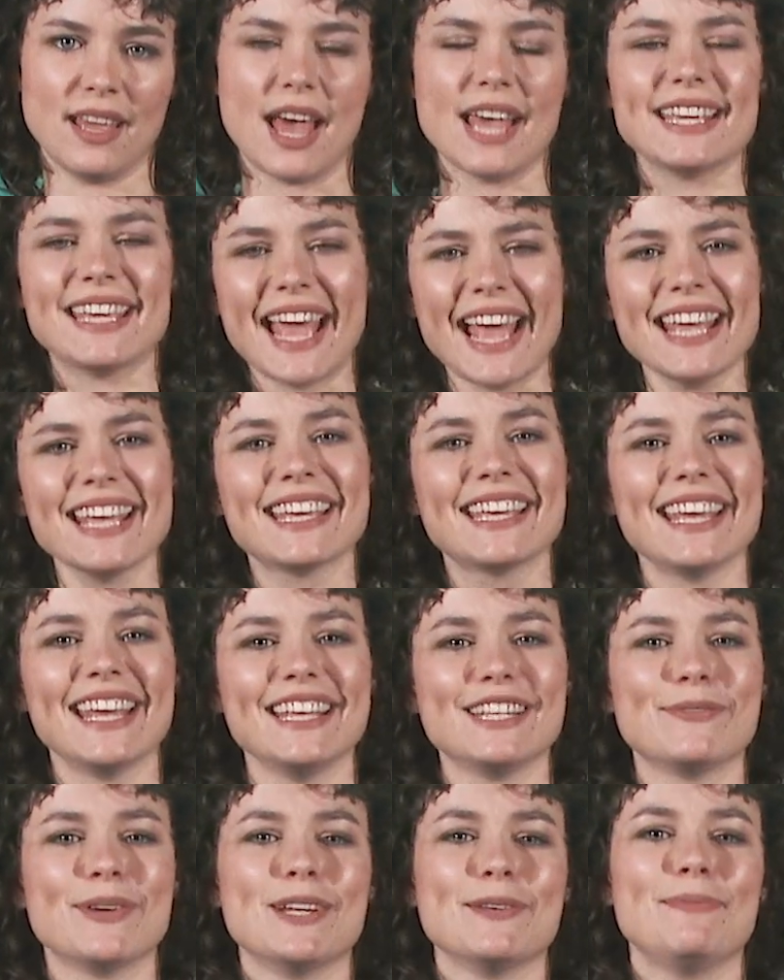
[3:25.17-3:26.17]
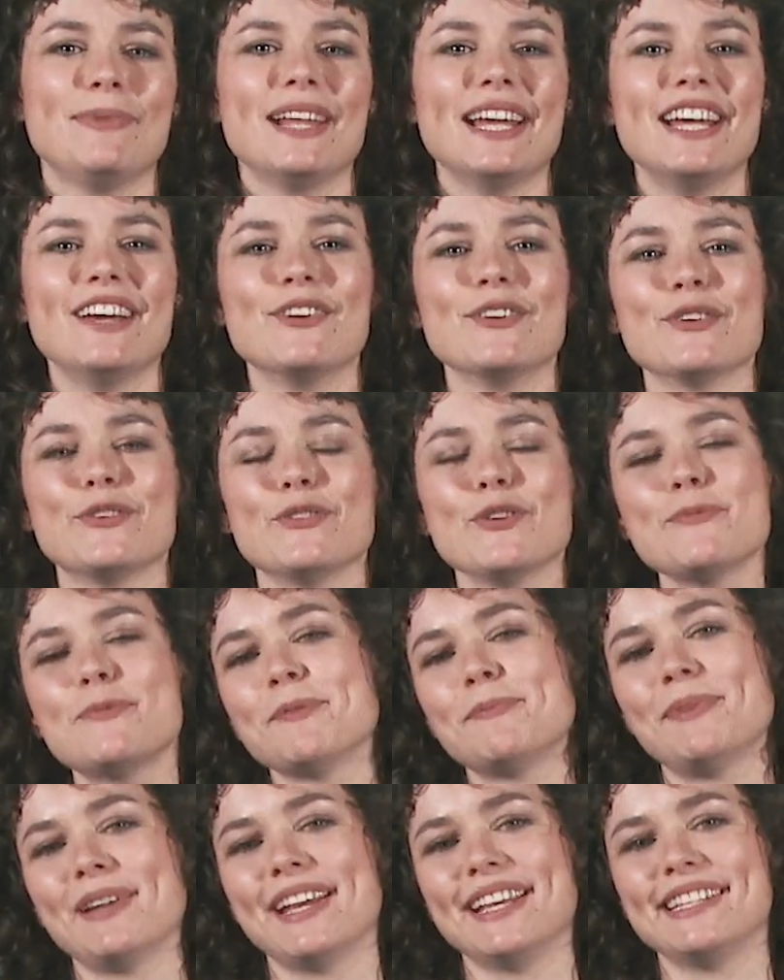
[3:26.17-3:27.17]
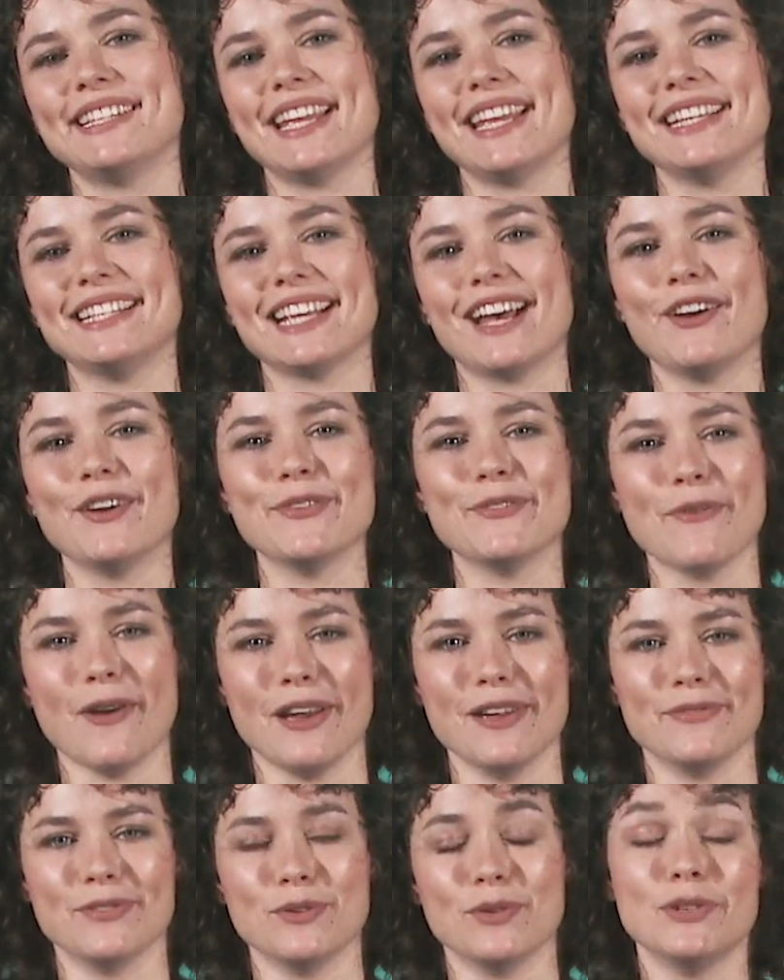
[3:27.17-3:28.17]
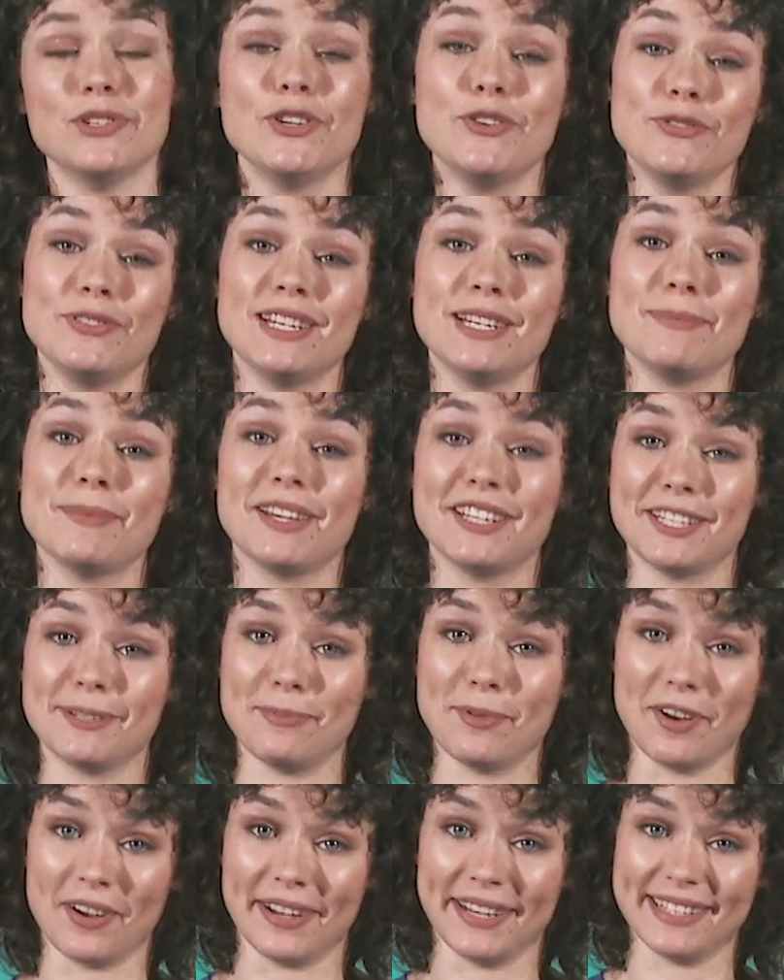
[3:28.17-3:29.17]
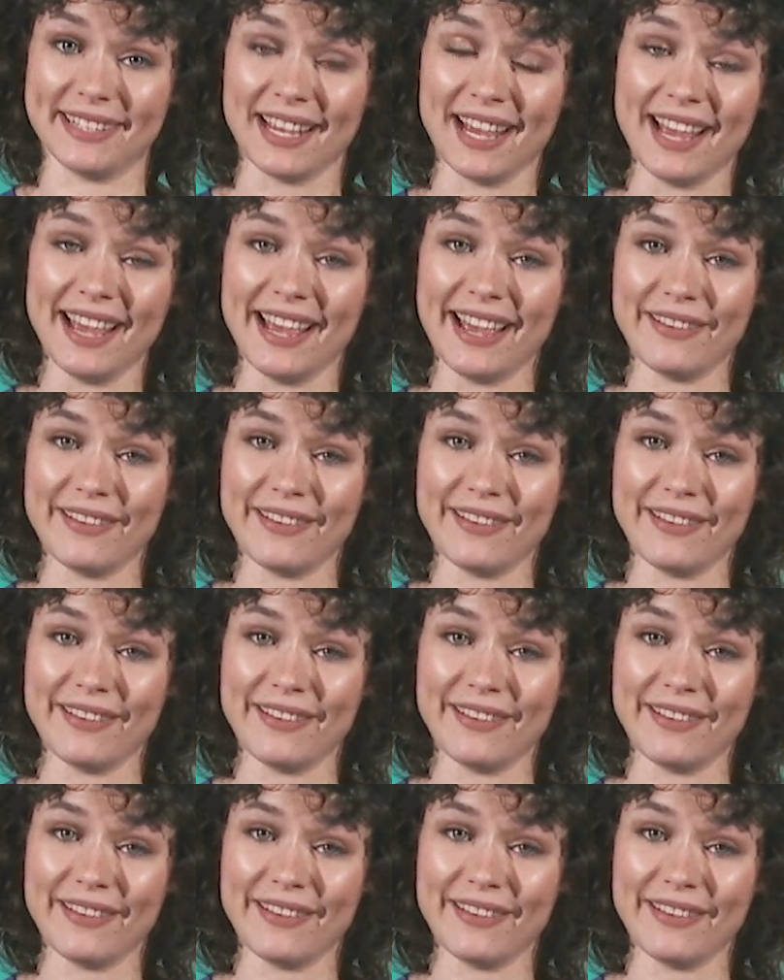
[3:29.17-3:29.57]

A gank is when a player or group of players takes out a rival, usually by surprise.